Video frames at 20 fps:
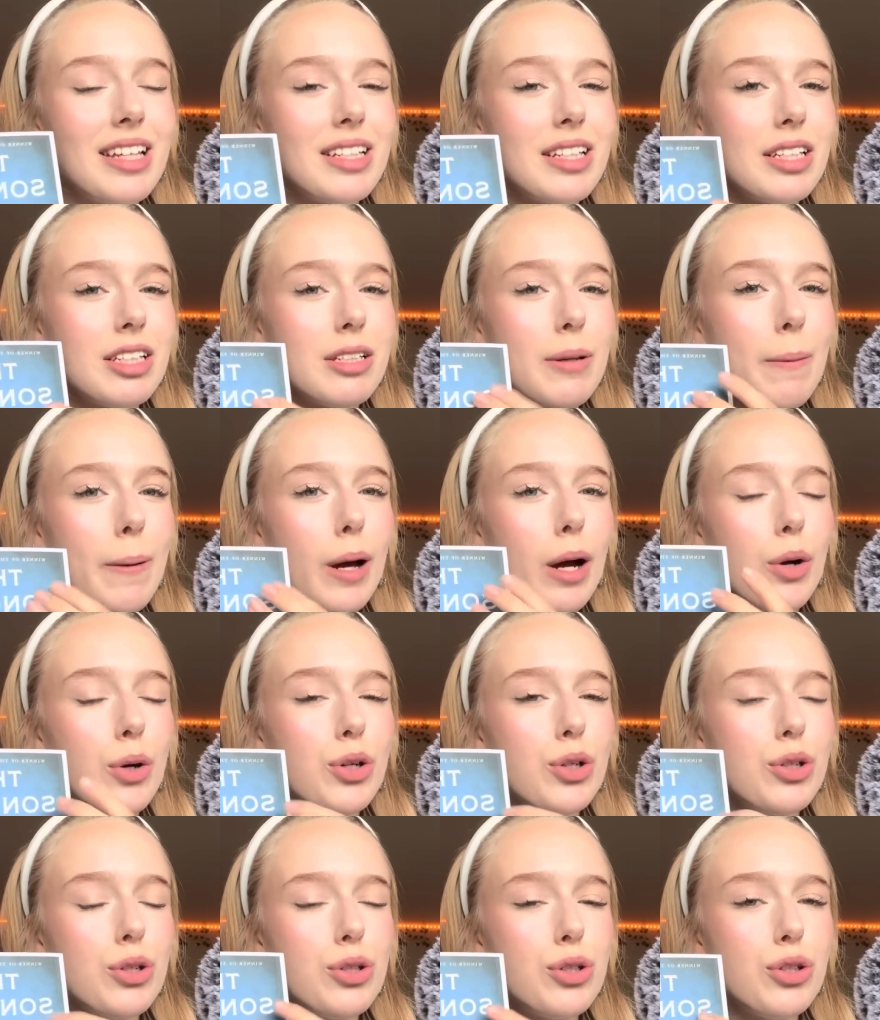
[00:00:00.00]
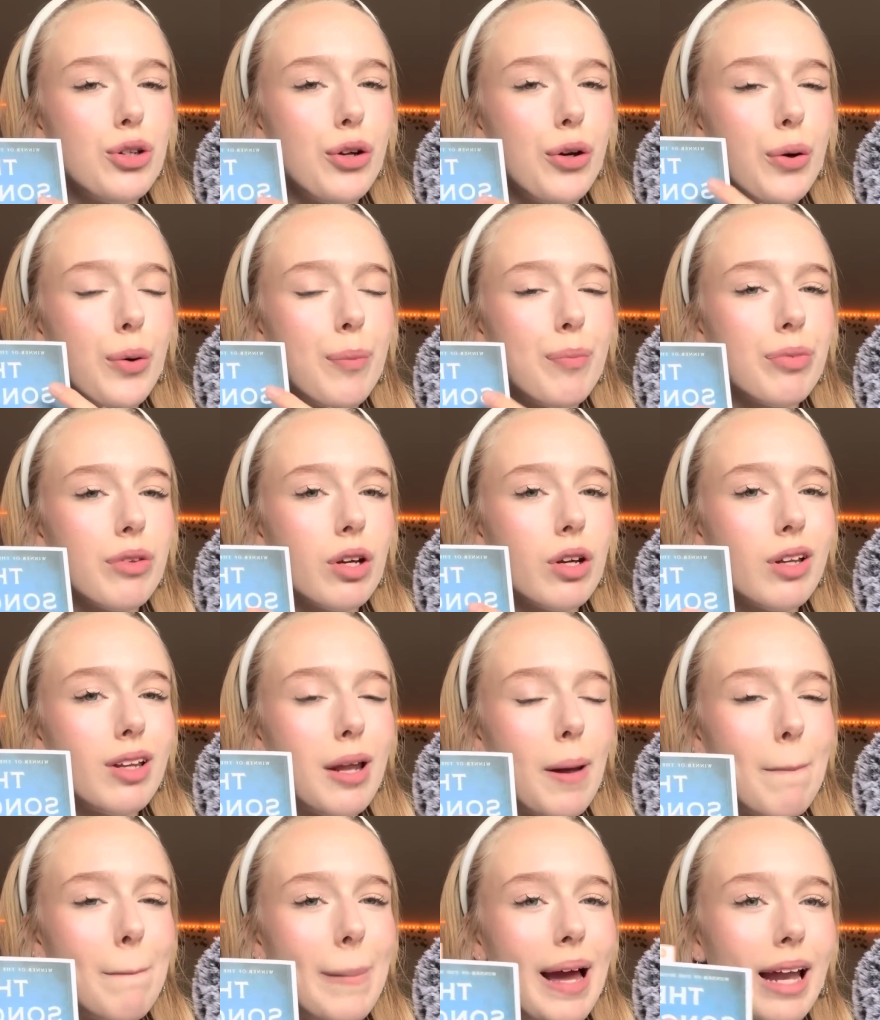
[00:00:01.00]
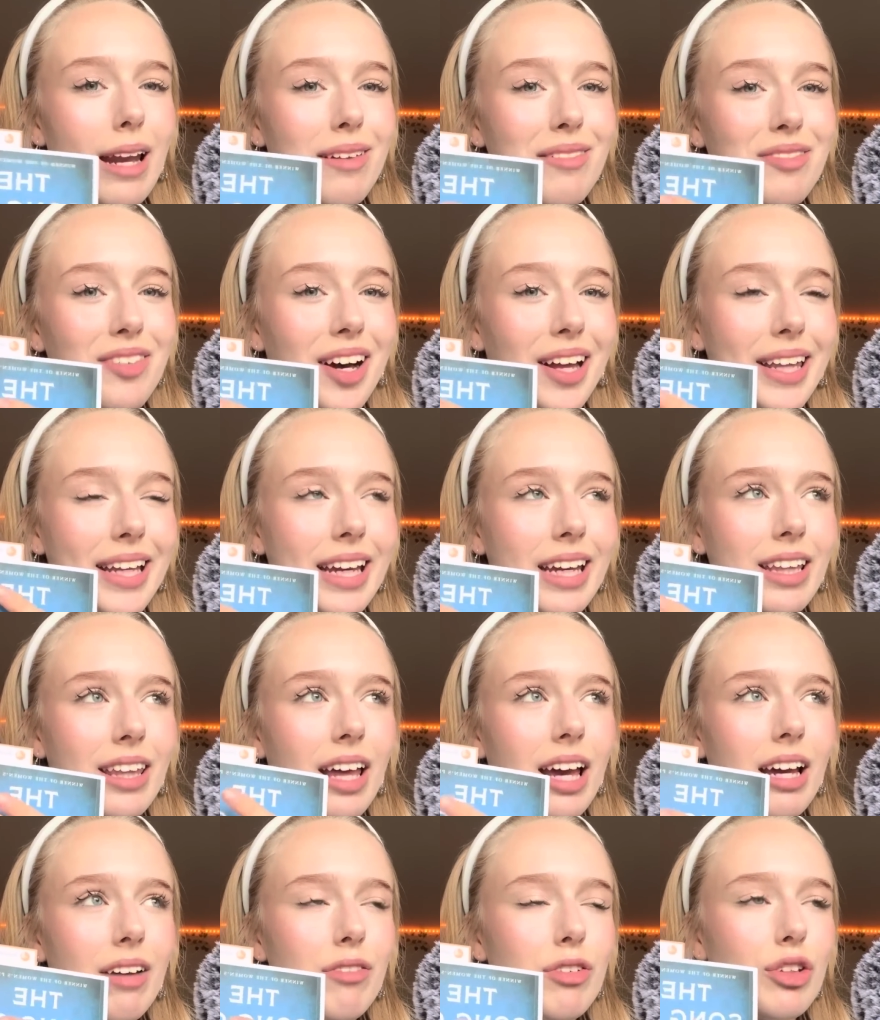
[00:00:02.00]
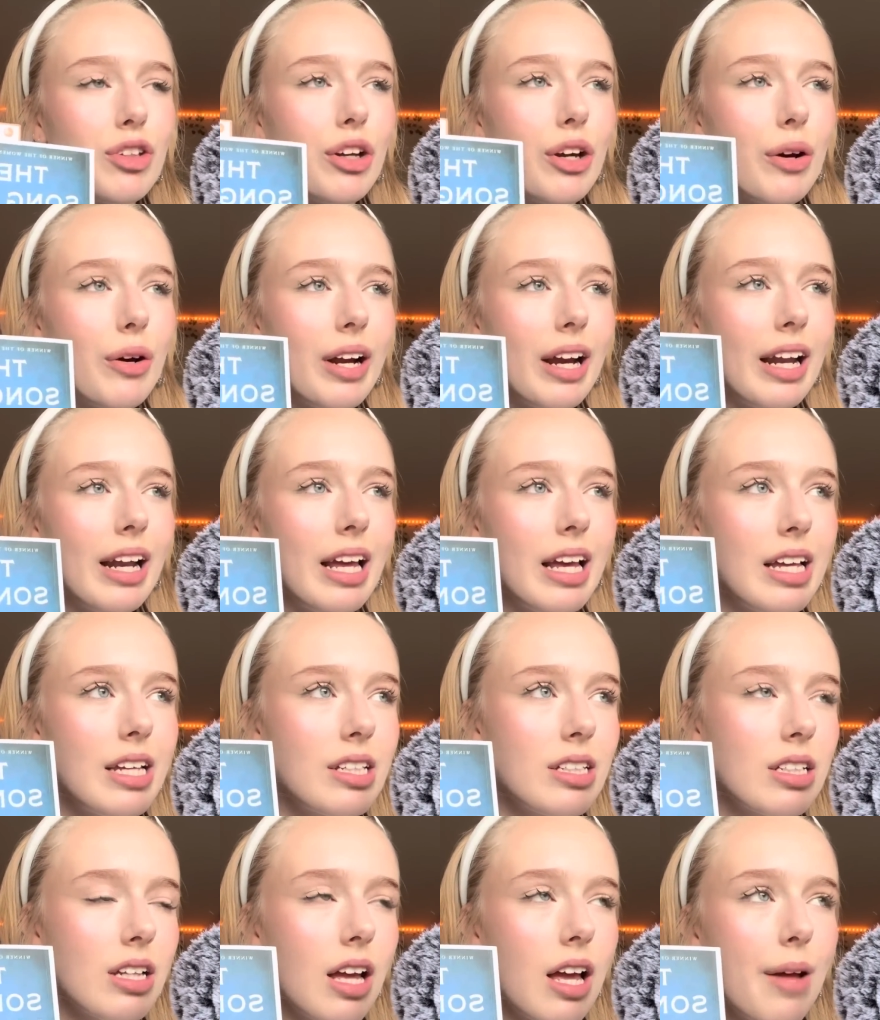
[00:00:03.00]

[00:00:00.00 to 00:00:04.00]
is about two men falling in love, so it is